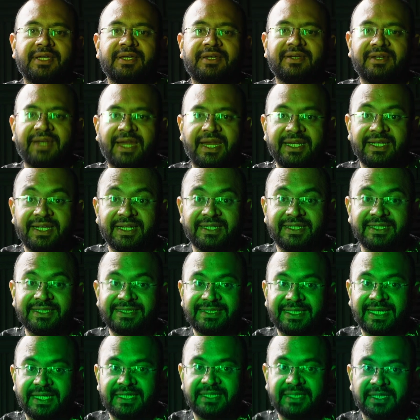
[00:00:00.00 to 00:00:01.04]
gradient
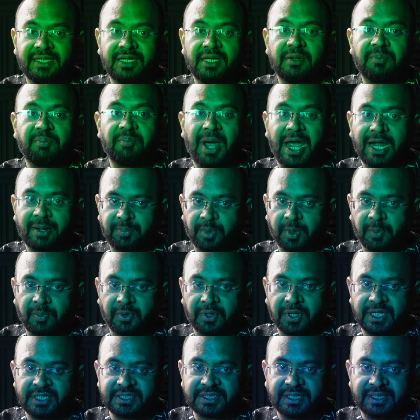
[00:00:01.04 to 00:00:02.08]
descent,
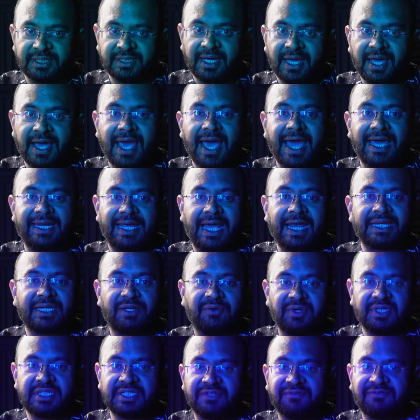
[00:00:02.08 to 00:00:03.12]
backpropagation, and
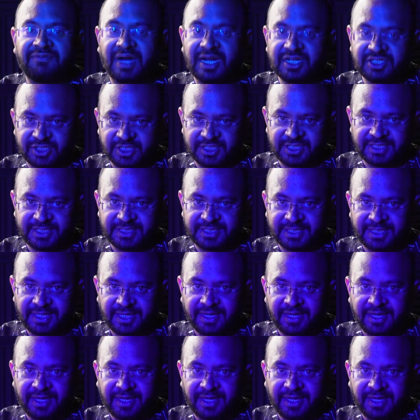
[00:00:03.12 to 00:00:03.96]
activation functions,